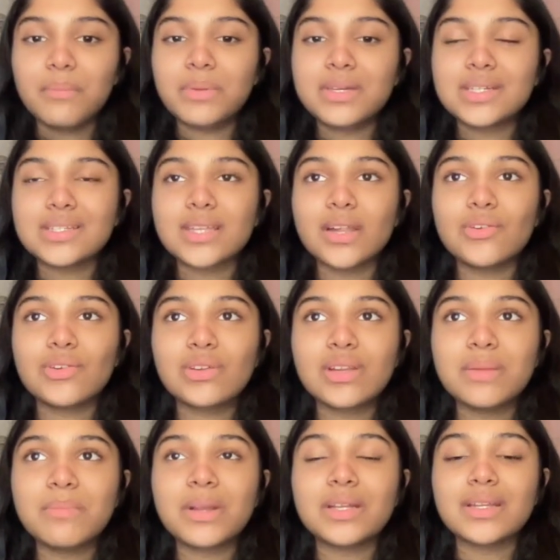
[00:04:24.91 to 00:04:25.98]
because that
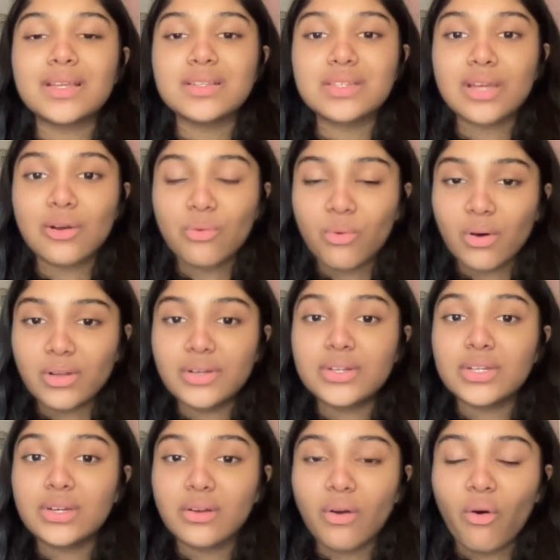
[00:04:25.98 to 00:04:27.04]
really maintains the
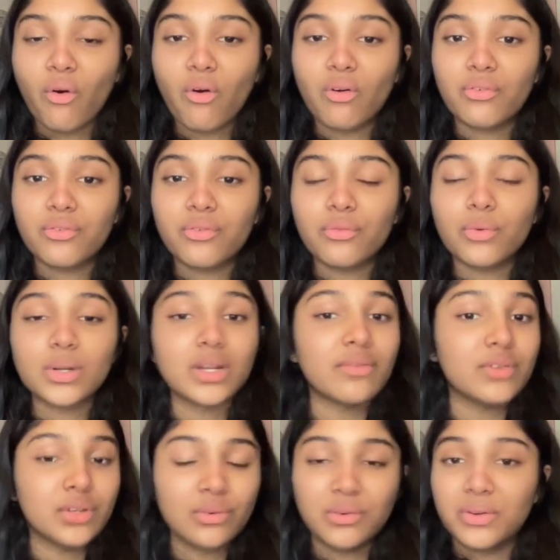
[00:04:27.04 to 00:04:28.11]
quality of
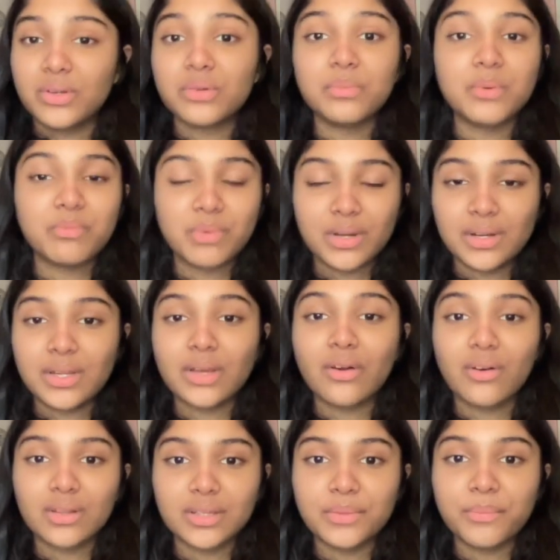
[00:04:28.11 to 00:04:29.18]
whatever you're going to be
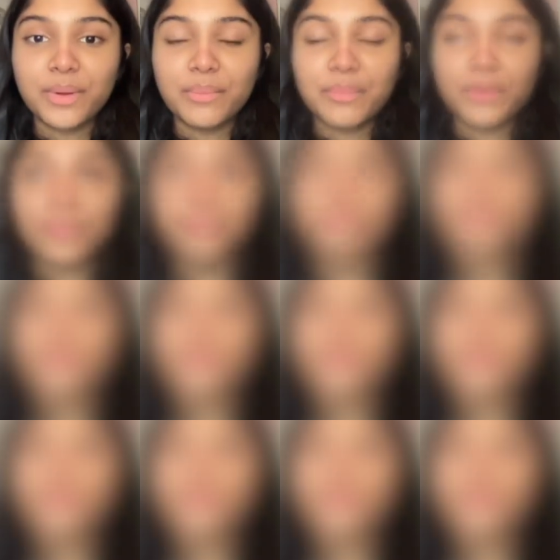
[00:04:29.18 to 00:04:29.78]
printing on the paper.